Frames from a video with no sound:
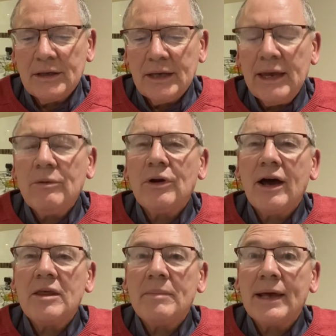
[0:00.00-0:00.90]
He would
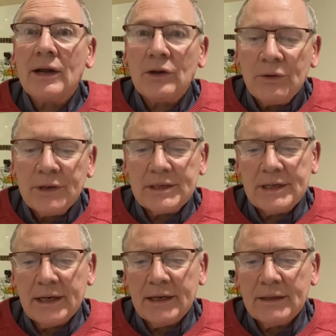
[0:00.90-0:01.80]
either be a
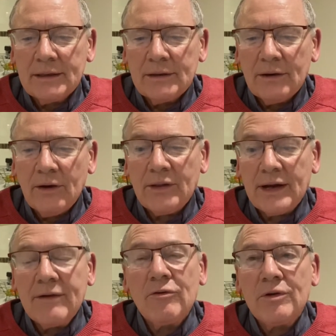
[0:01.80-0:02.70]
lunatic, on the
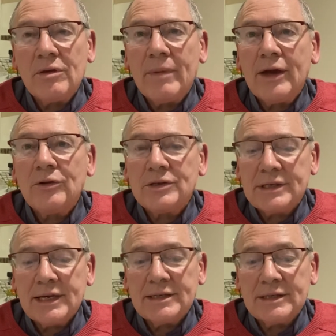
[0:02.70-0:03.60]
level with a man who
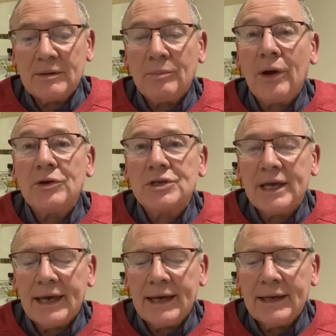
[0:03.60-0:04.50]
says he's a poached
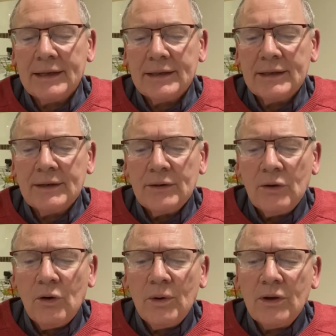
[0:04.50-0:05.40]
egg,
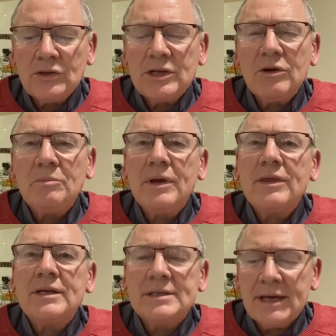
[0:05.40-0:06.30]
or else he would be
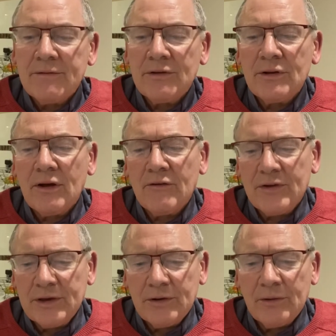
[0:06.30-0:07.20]
the devil of
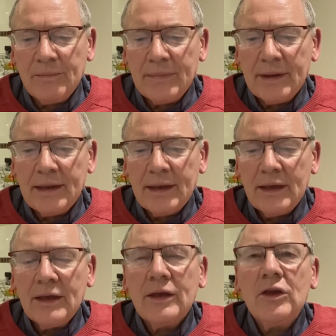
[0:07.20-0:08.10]
hell.
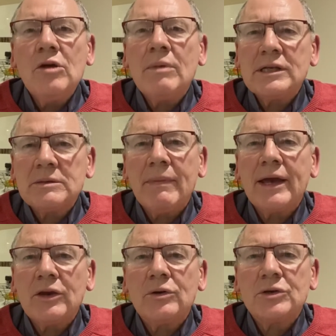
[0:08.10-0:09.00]
You must
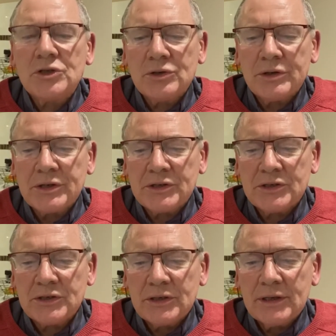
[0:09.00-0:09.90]
make your choice.